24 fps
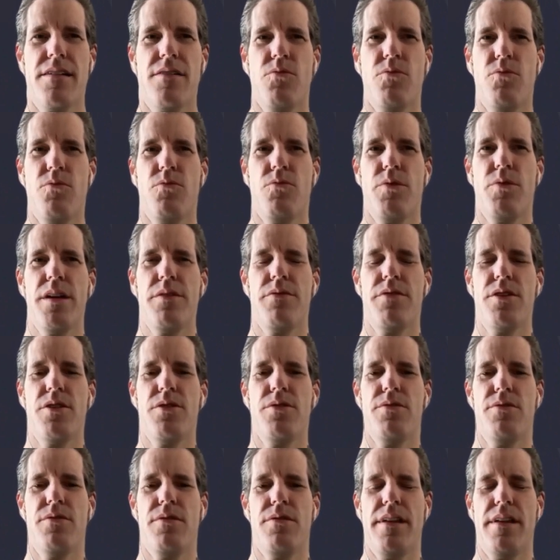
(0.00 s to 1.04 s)
we
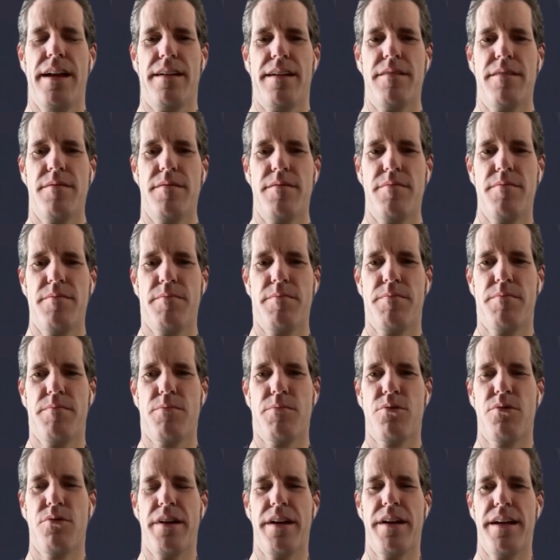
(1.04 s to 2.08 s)
view like
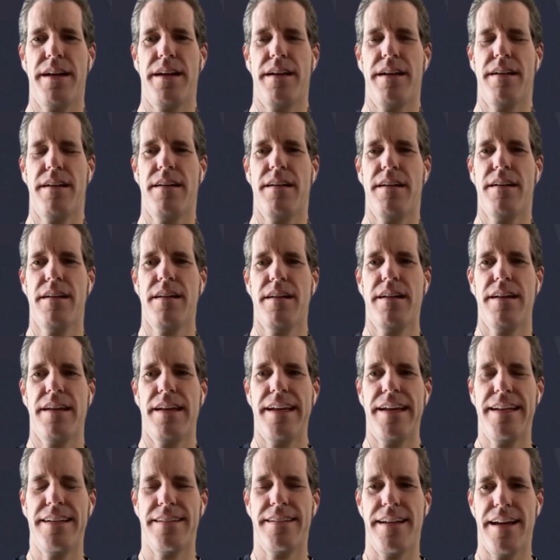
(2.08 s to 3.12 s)
pre
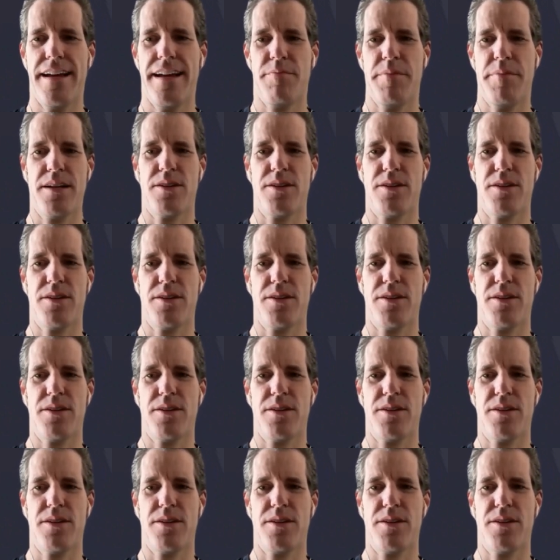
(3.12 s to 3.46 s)
ETF